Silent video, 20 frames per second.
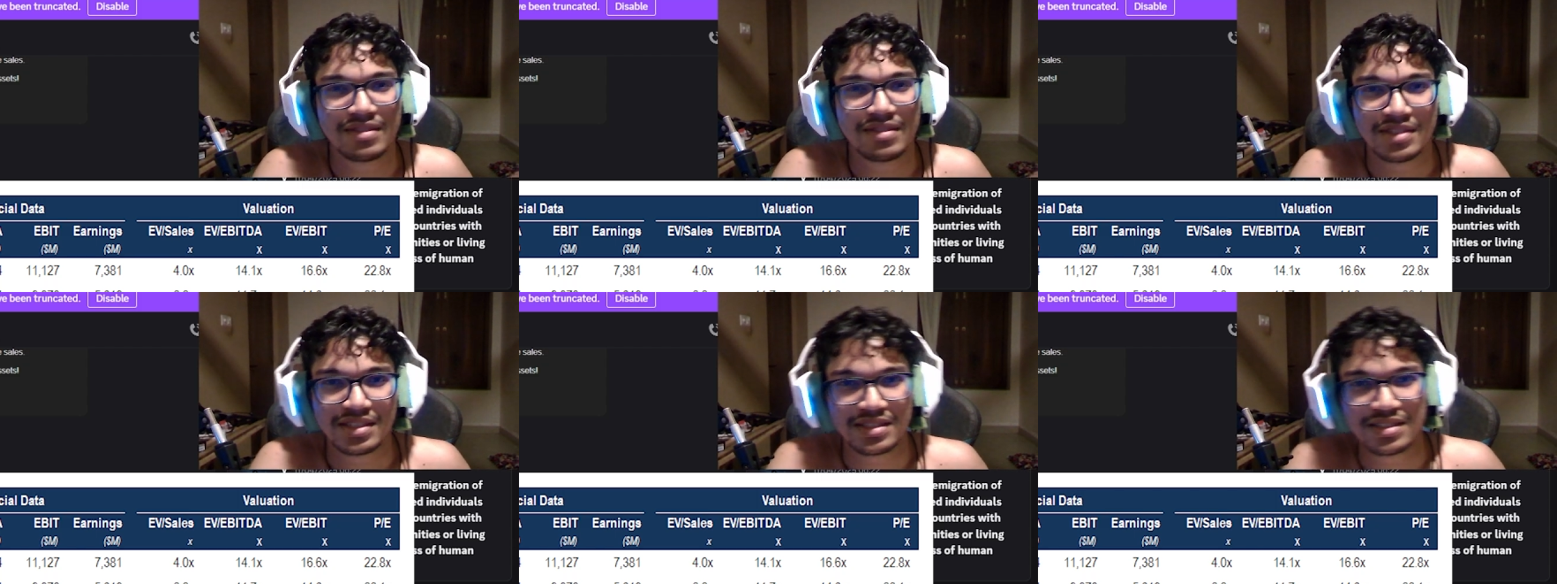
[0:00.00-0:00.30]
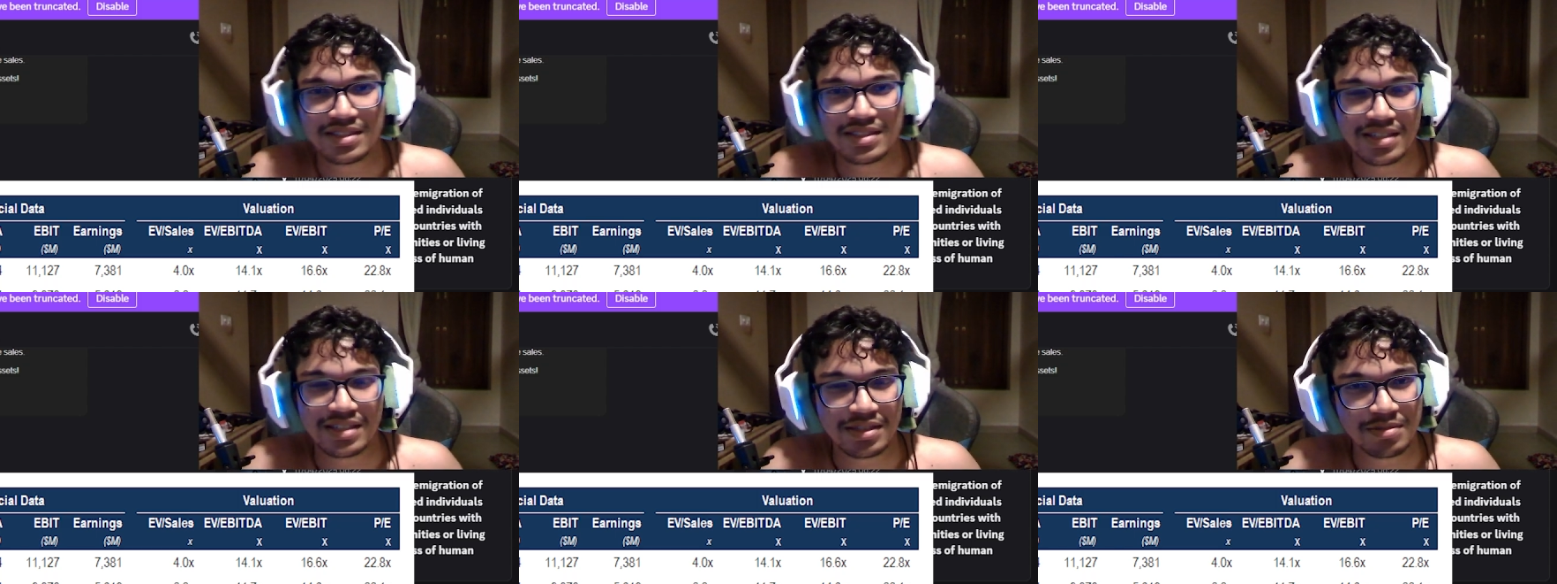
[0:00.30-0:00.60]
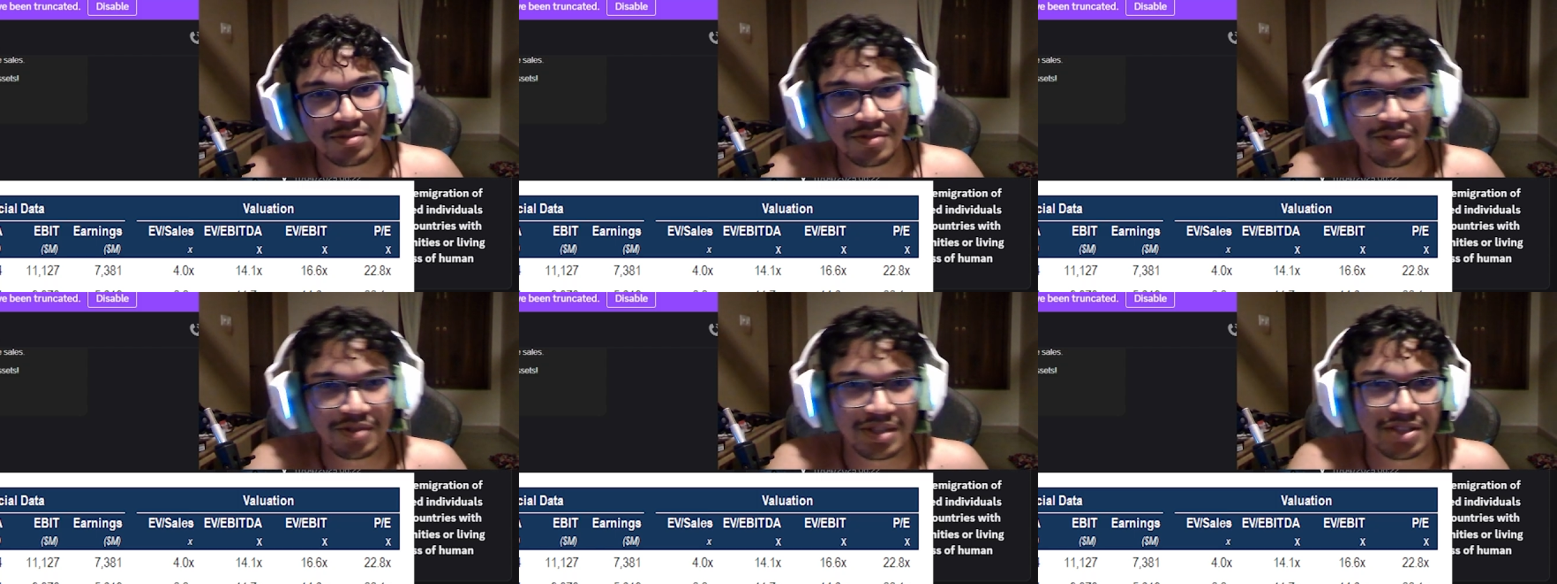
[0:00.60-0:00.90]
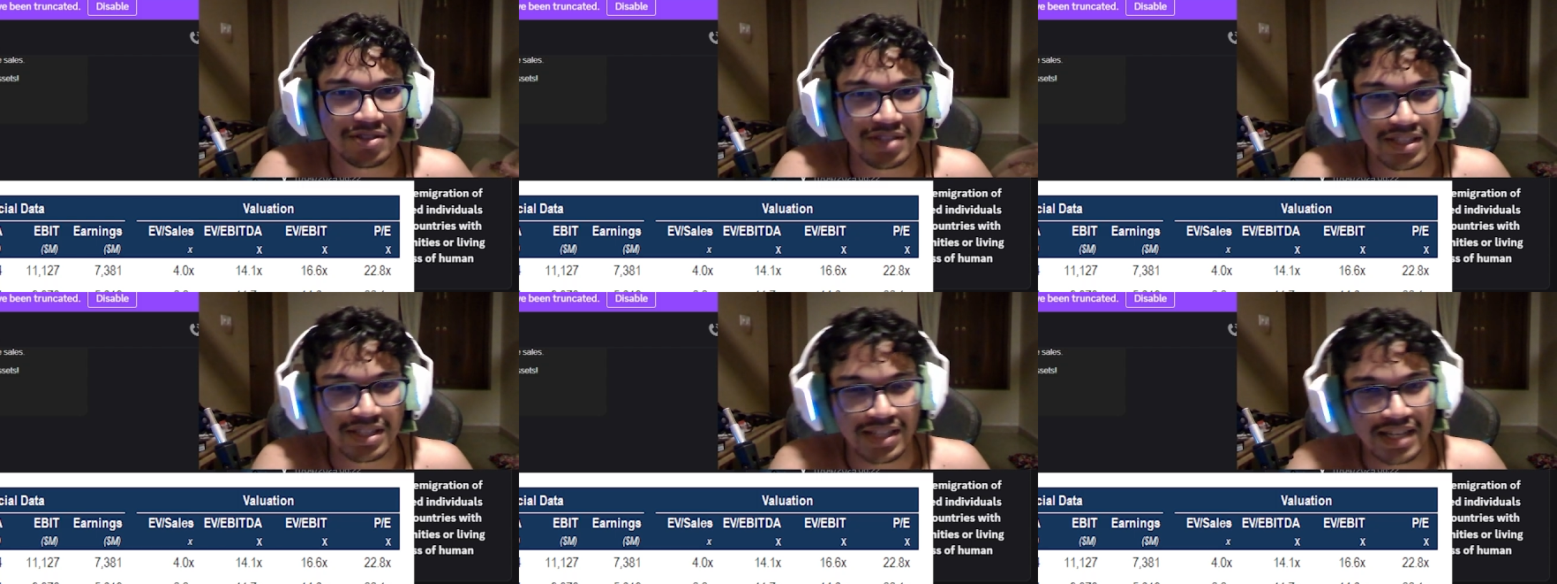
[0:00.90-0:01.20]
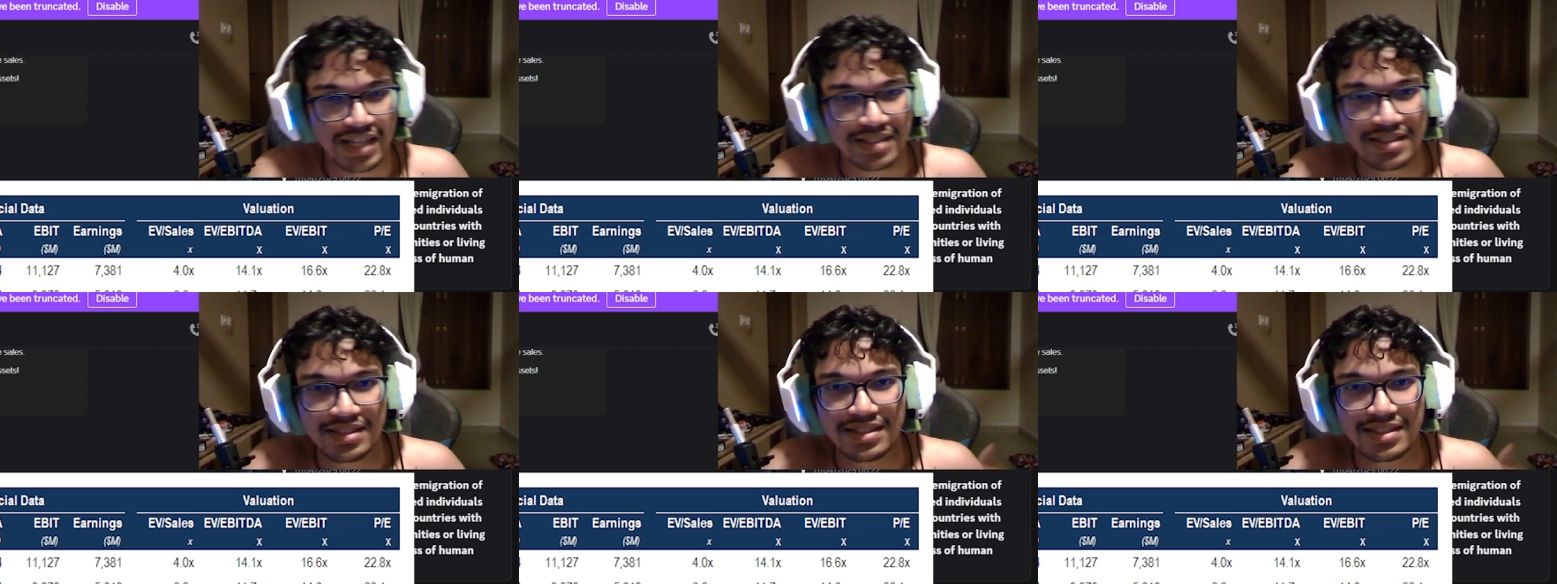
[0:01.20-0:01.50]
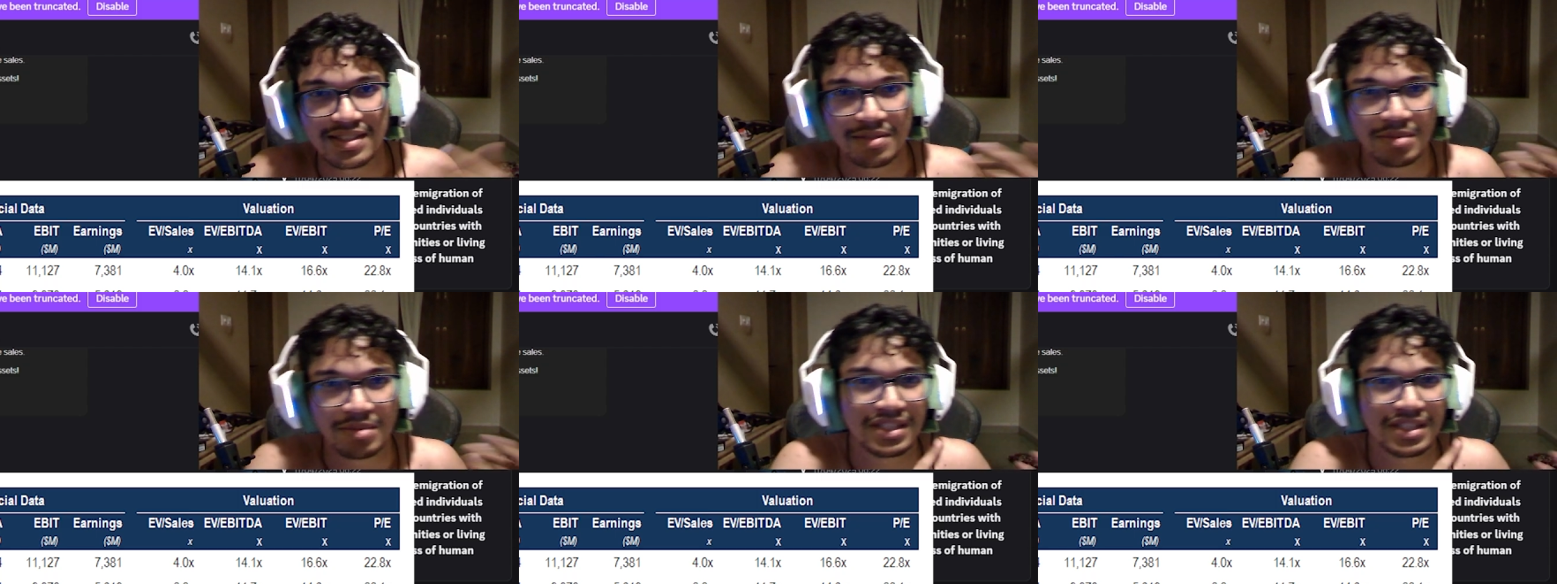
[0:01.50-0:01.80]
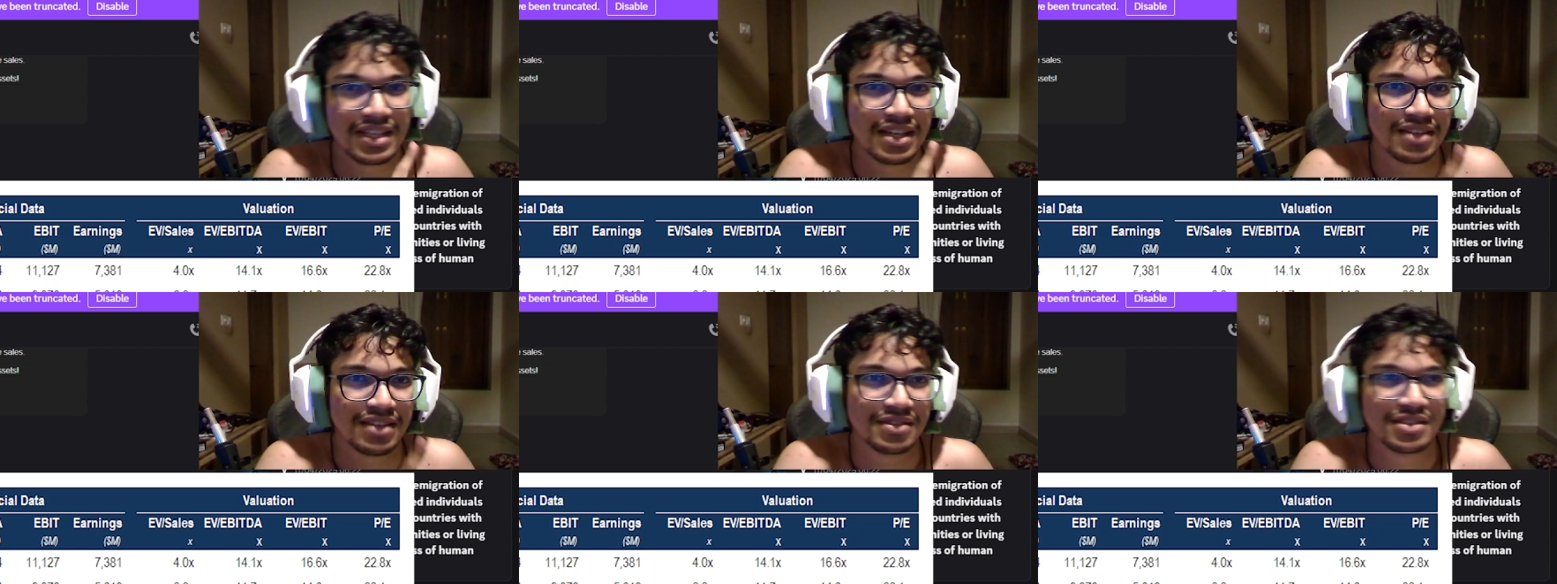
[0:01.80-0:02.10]
which is earnings before interest and taxes,
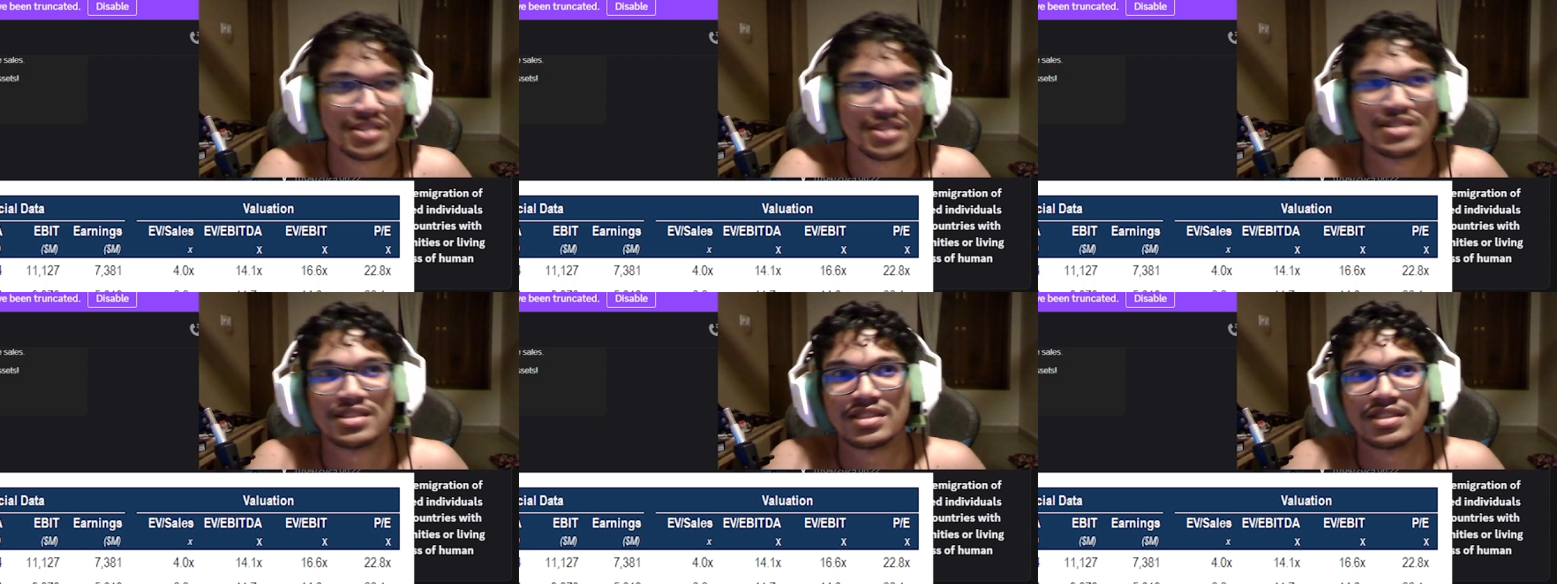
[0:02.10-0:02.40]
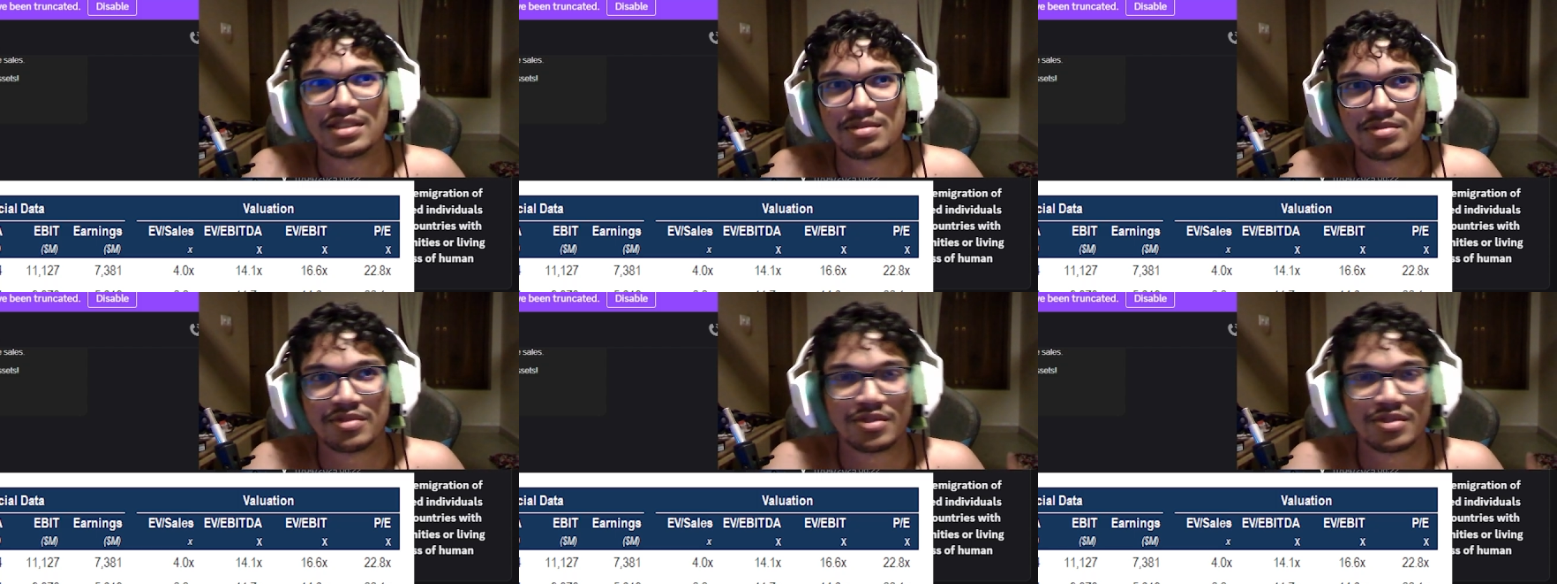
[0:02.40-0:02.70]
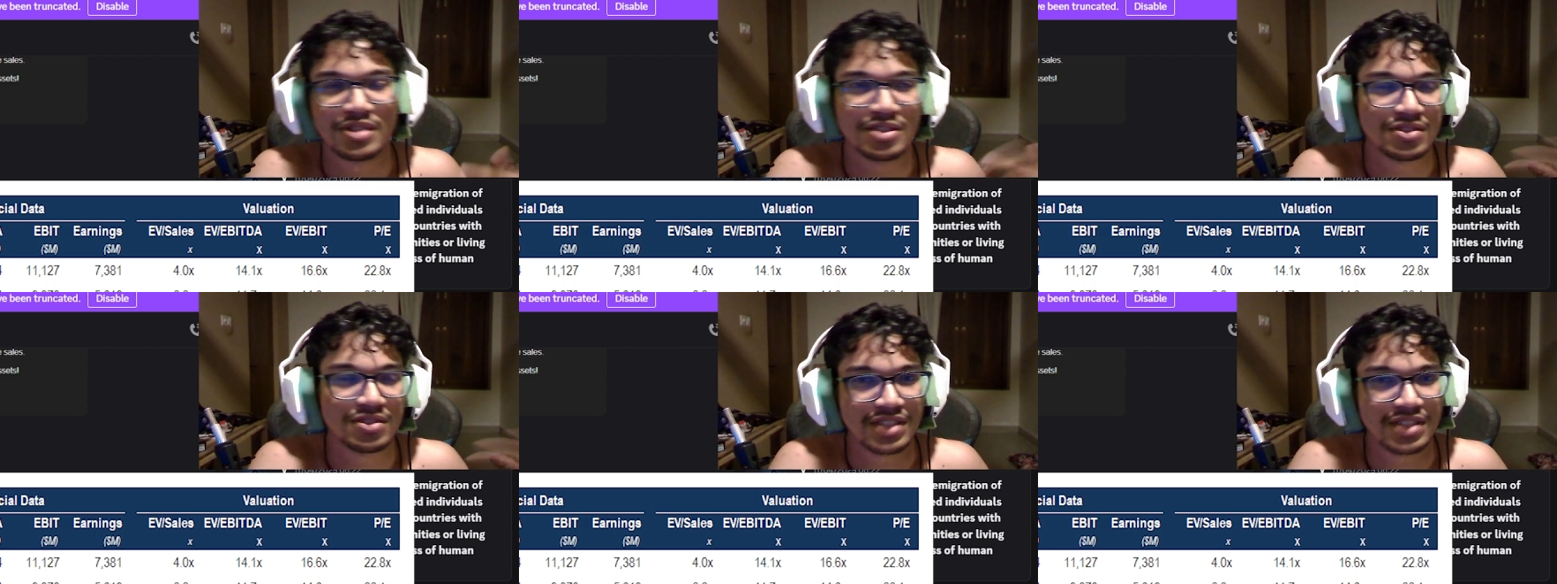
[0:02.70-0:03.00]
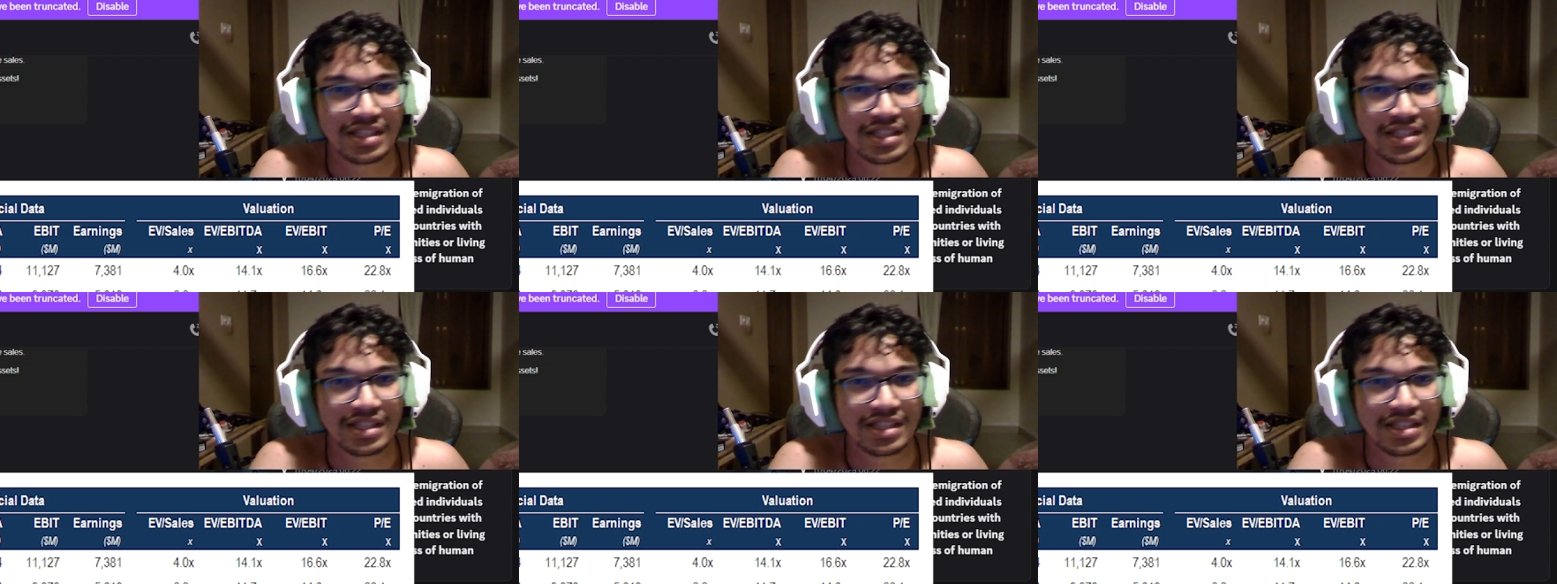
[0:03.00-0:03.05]
EBITDA, which is earnings before interest,